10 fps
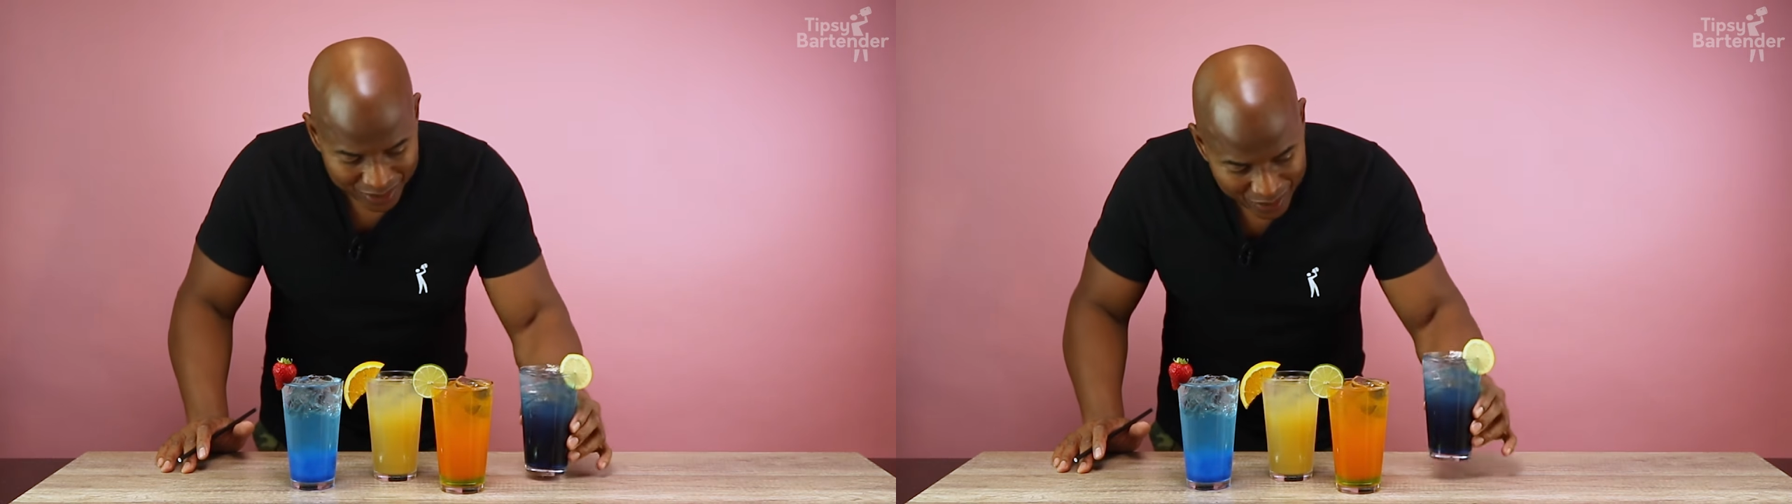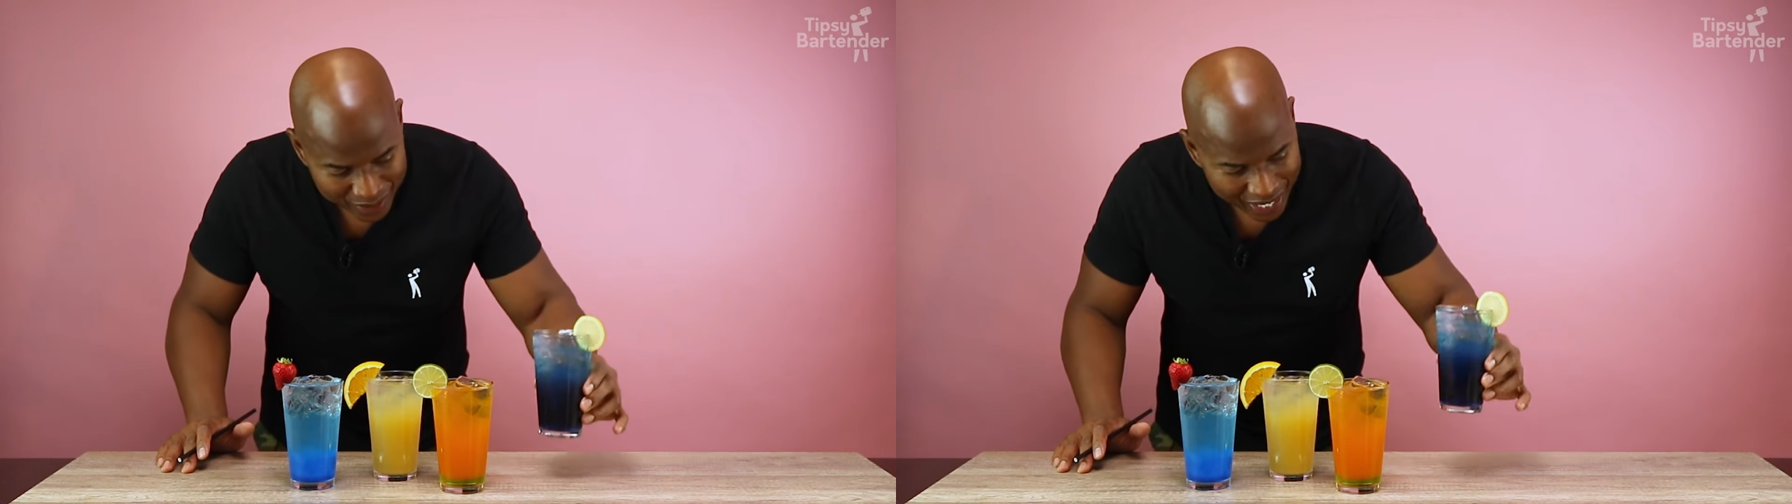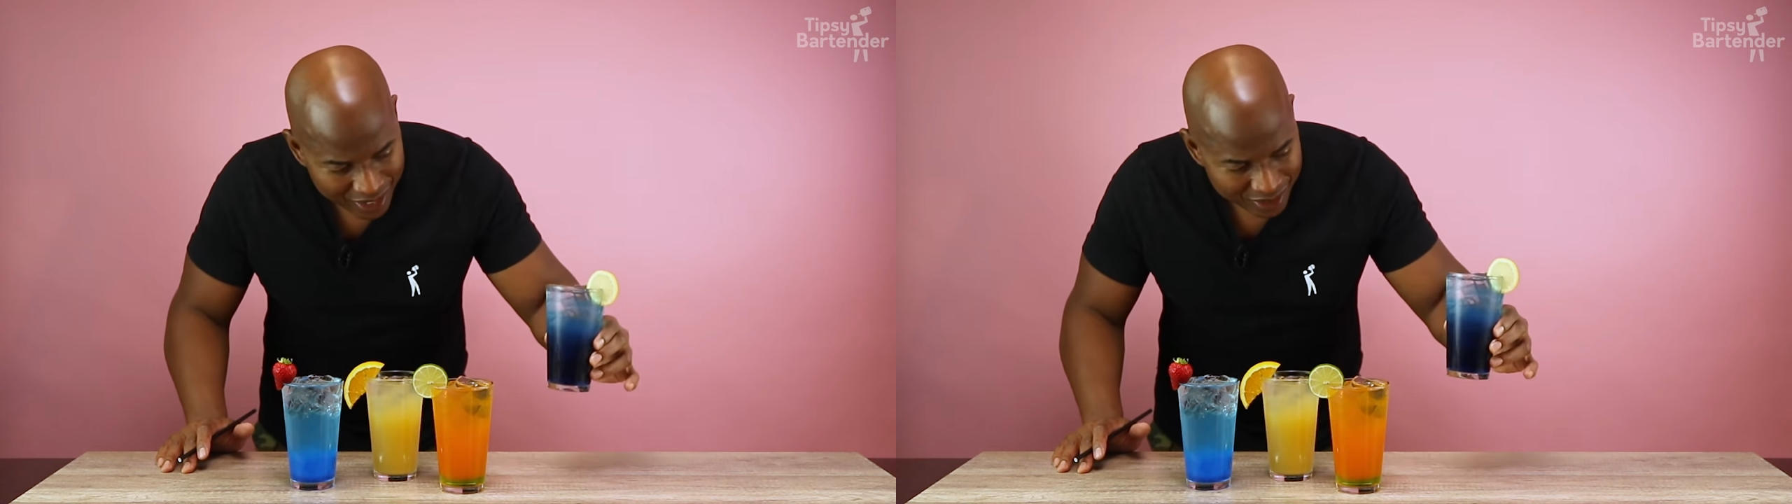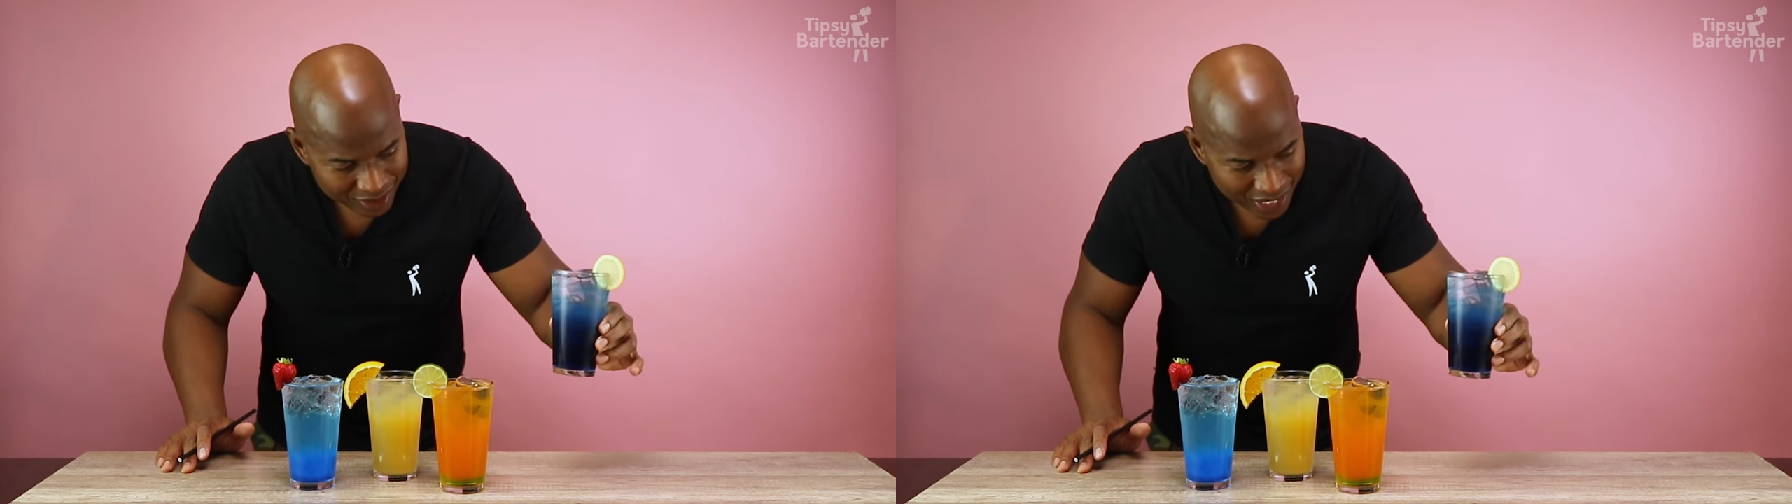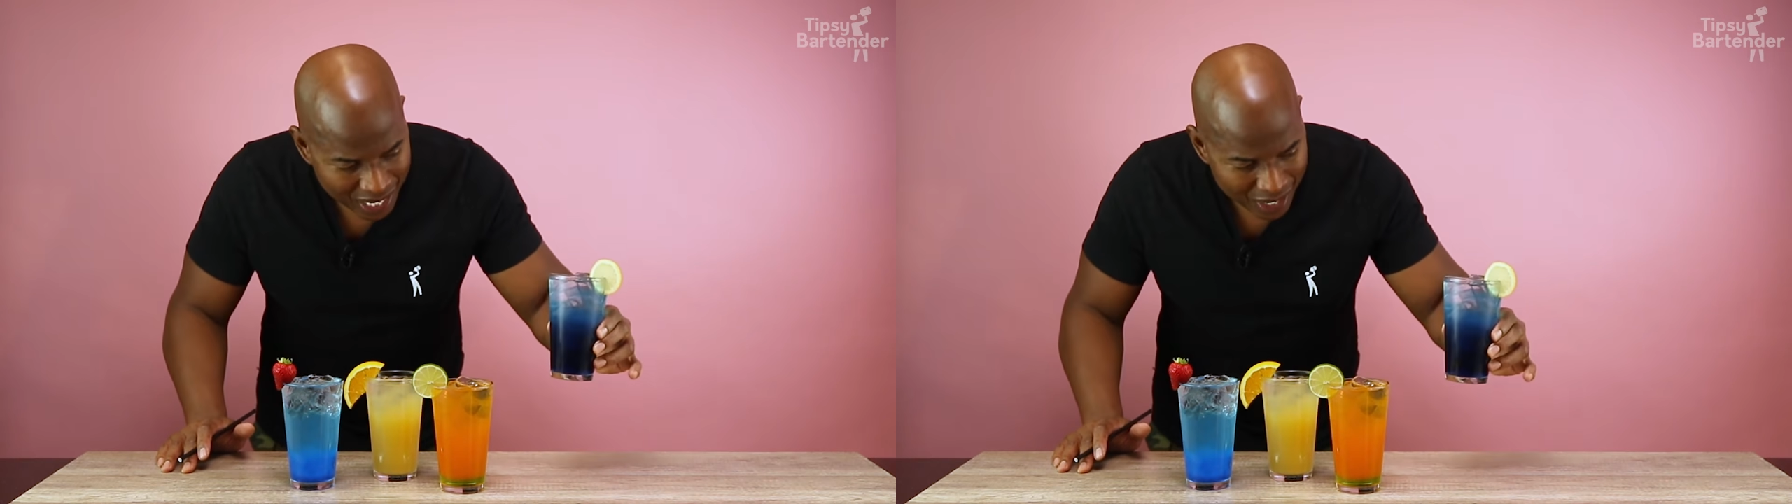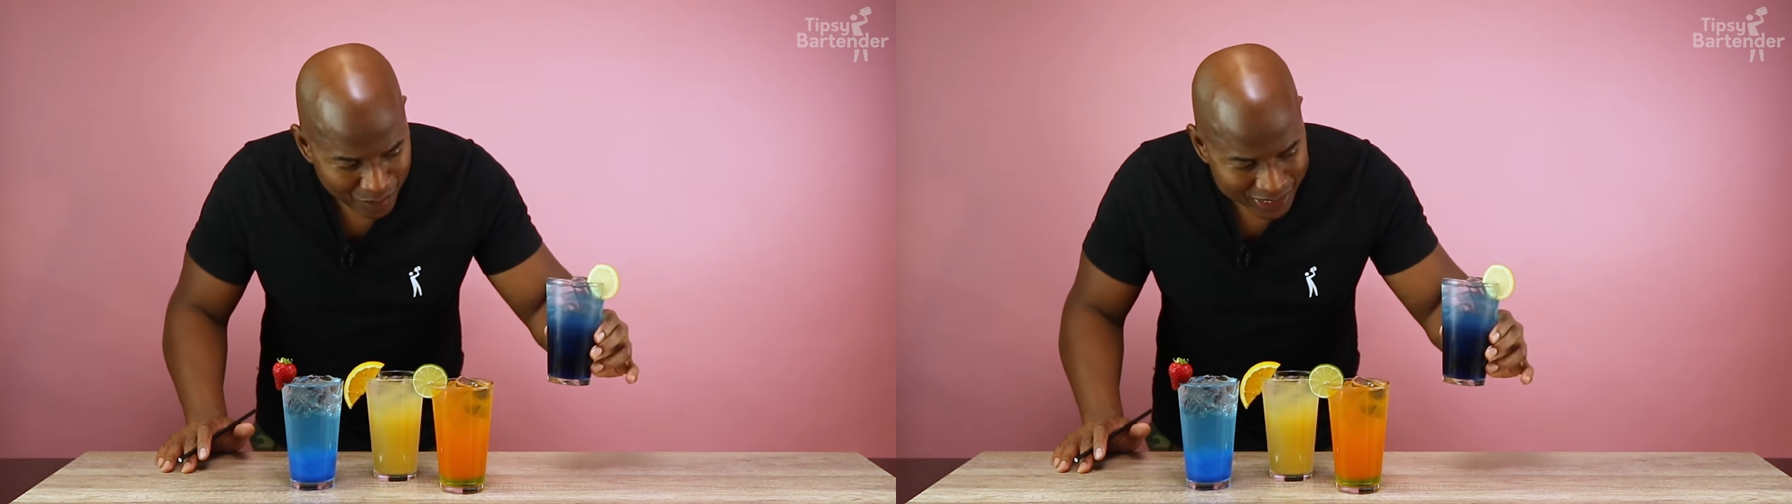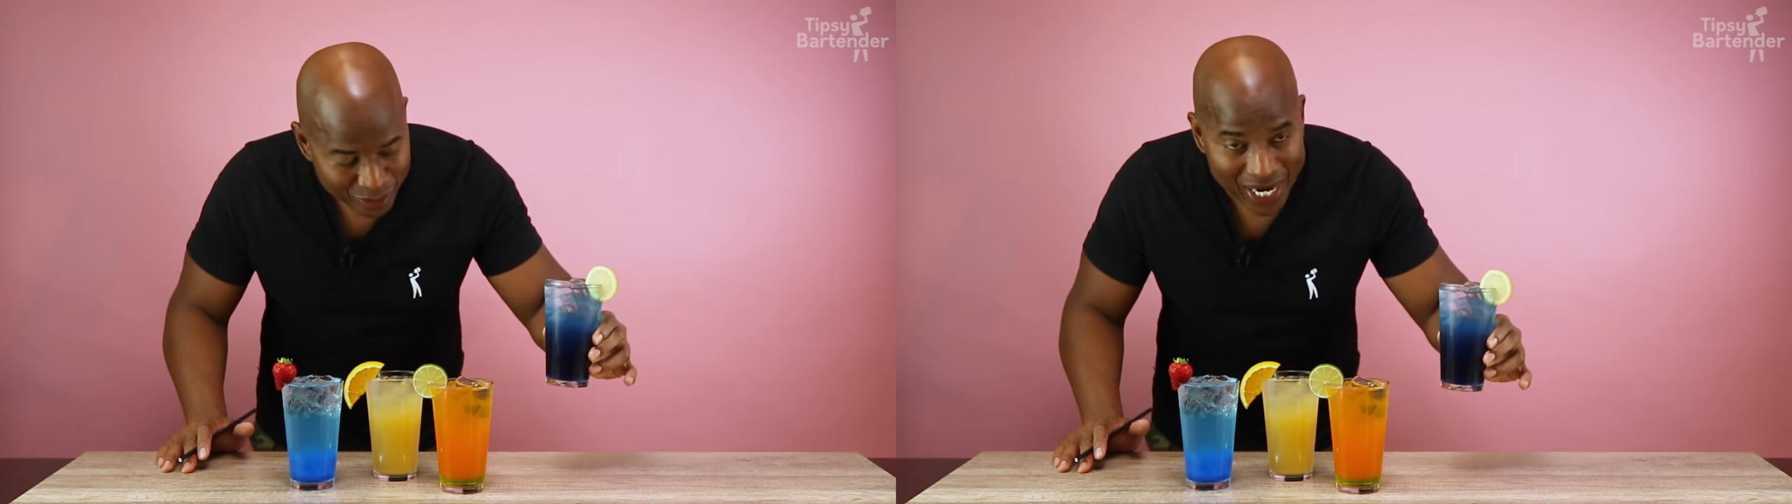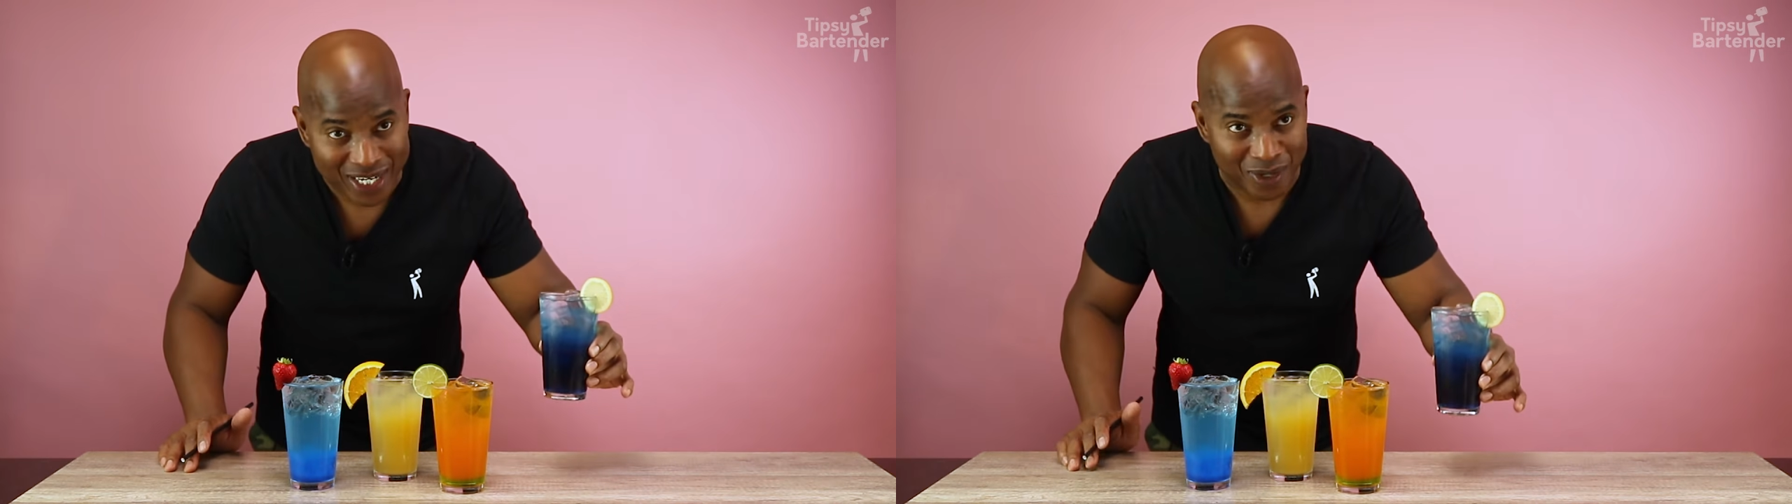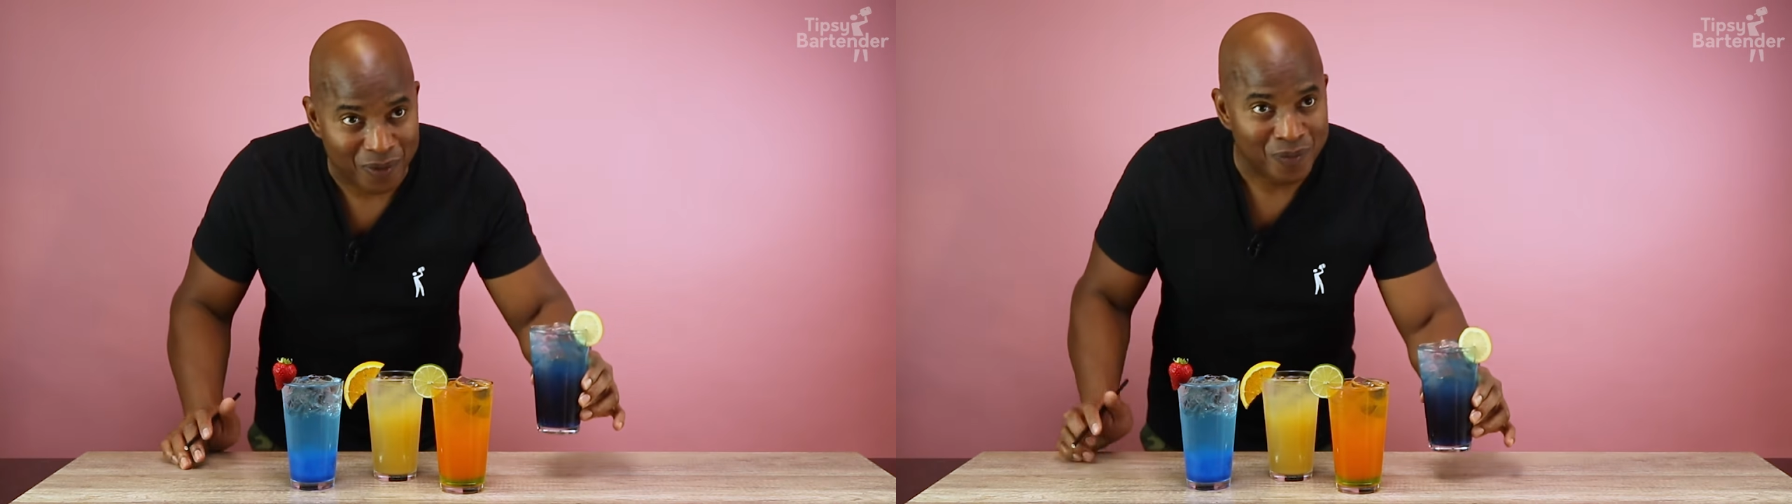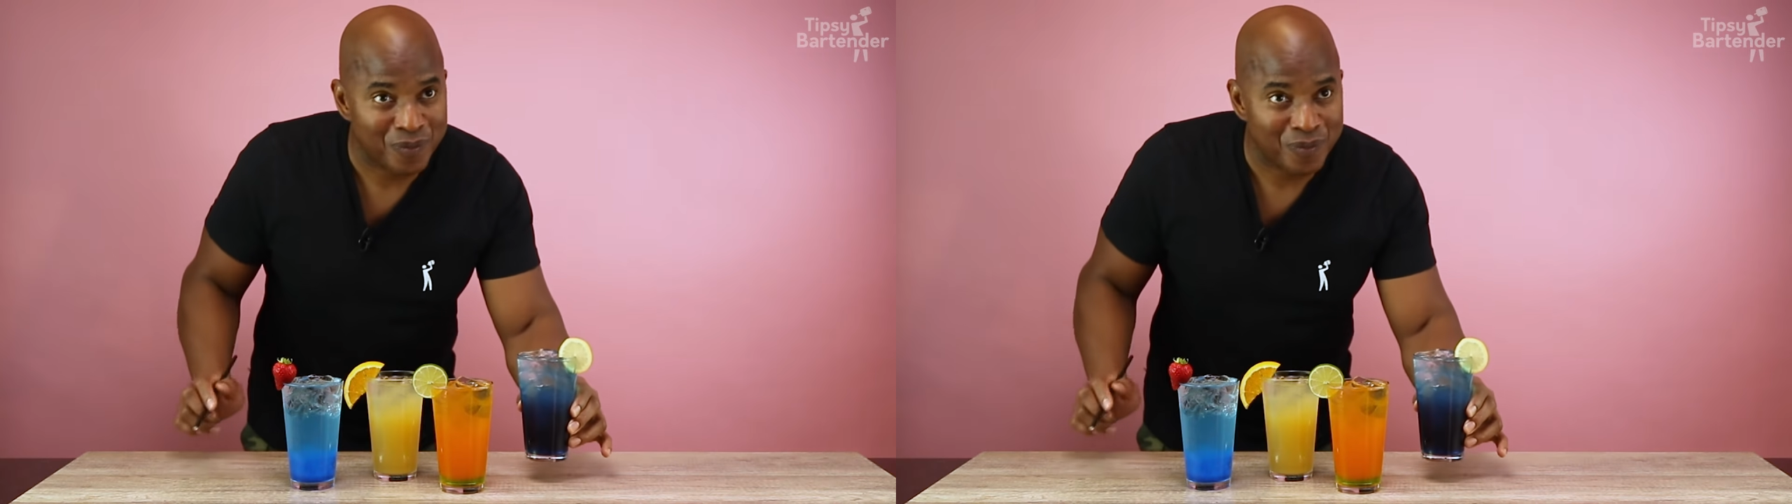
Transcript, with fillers: Okay. Uh, where's the red though?